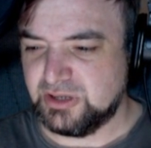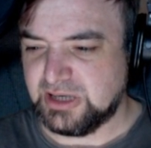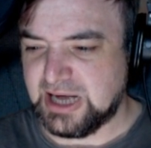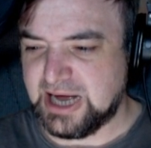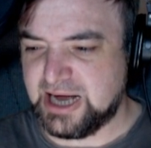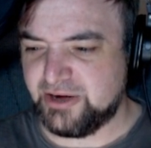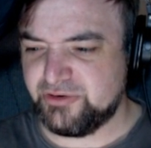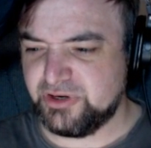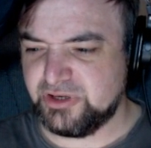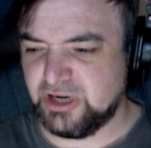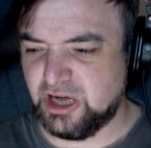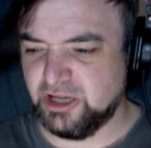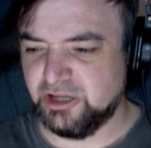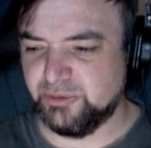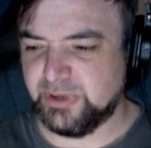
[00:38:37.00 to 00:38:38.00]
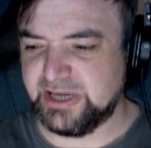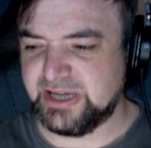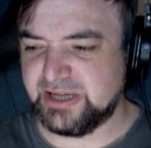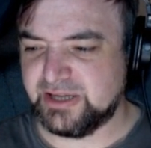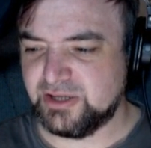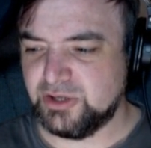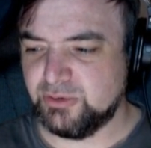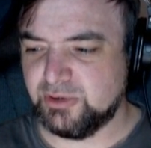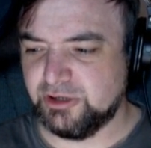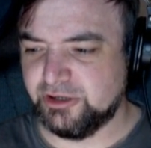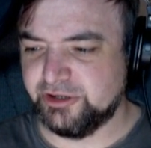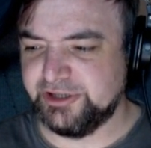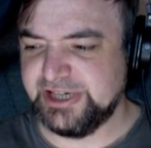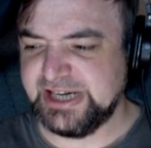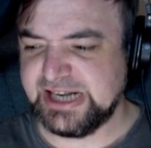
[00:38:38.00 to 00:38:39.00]
Aaron Holloway, you are
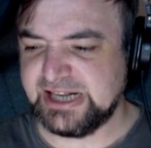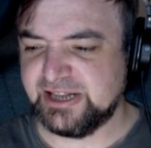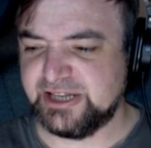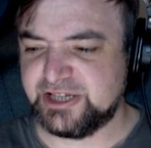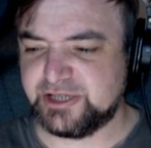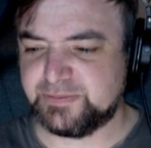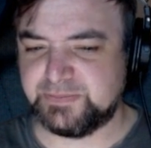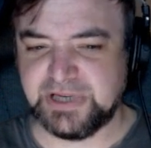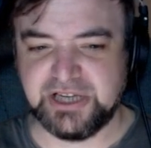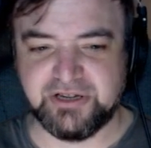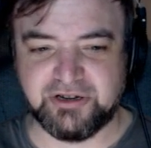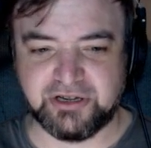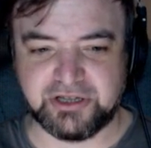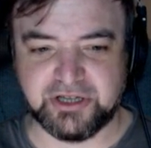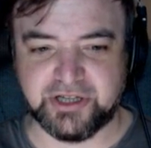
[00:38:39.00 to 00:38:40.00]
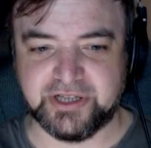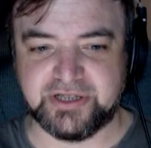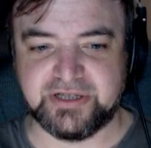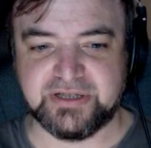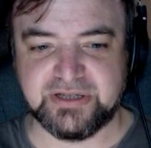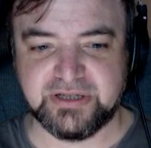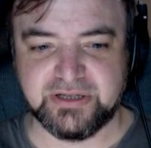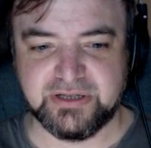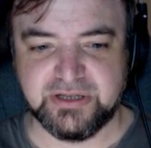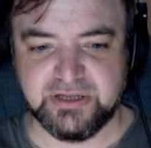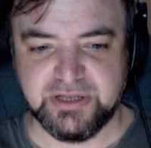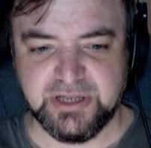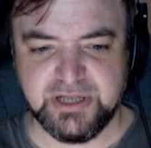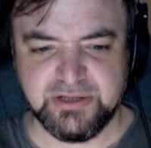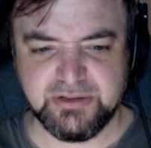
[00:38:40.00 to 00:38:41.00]
learning English, but you're not good.
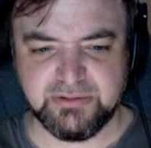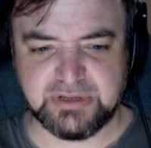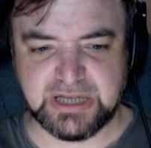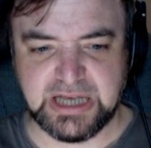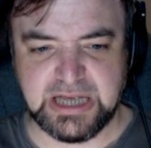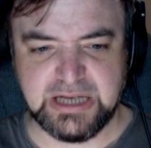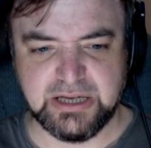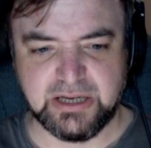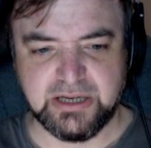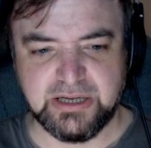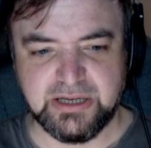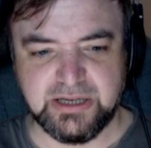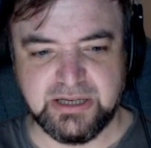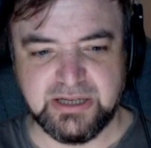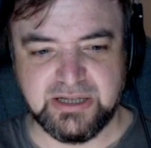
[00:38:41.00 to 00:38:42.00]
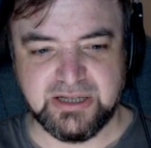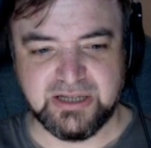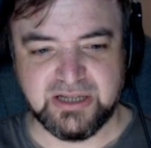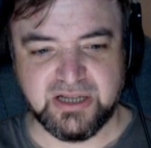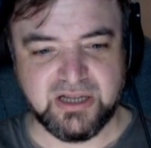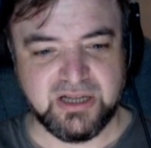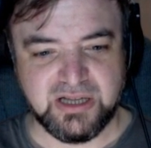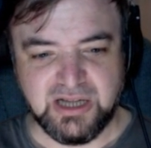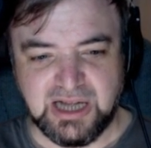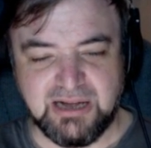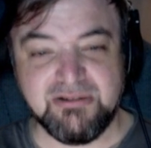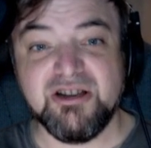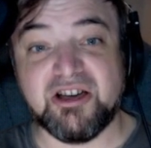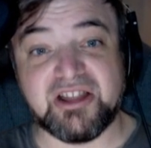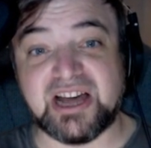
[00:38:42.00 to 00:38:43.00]
It's okay. I'm
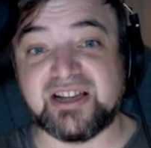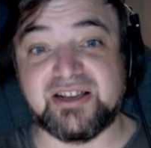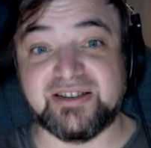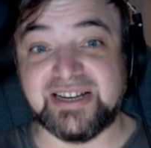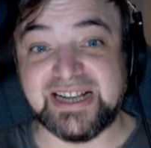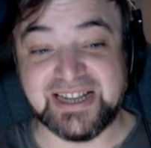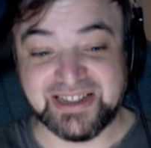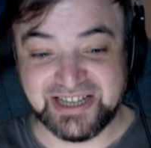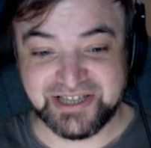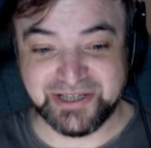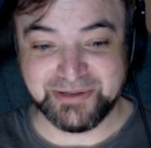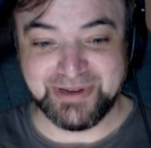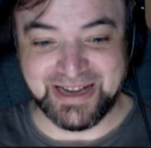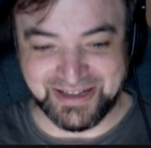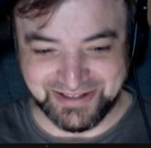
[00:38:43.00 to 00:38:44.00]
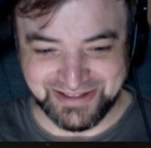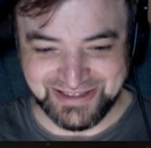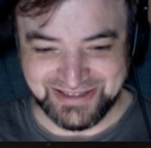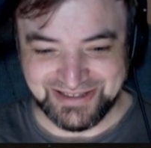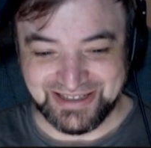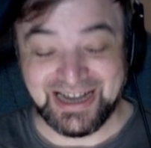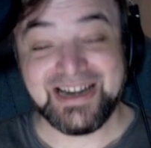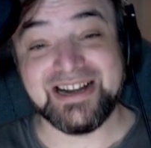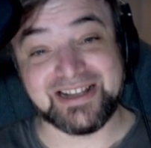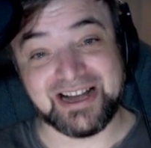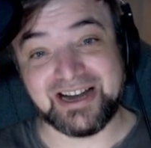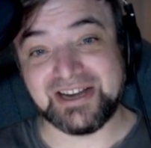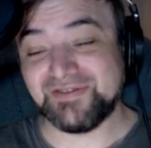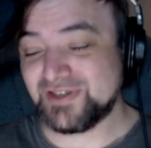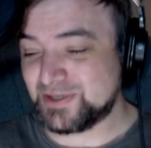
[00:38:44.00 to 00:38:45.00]
not that good at English as well. And I
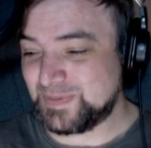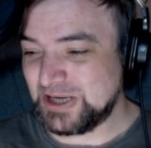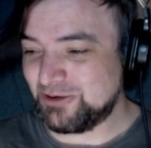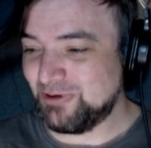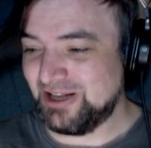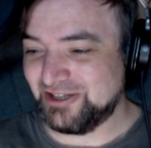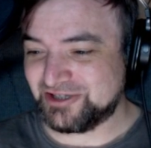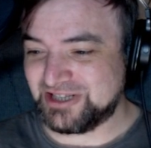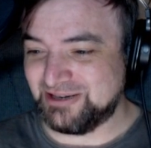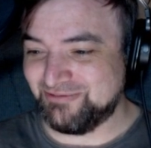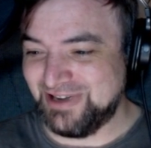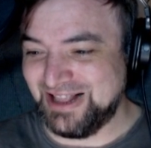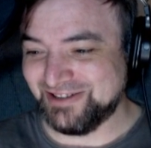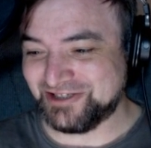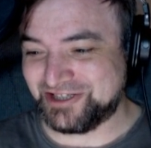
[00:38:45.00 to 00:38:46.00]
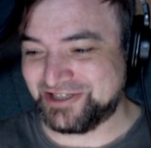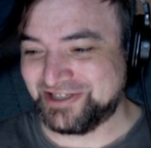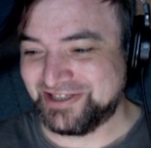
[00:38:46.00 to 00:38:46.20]
can't even speak Welsh, and I'm Welsh.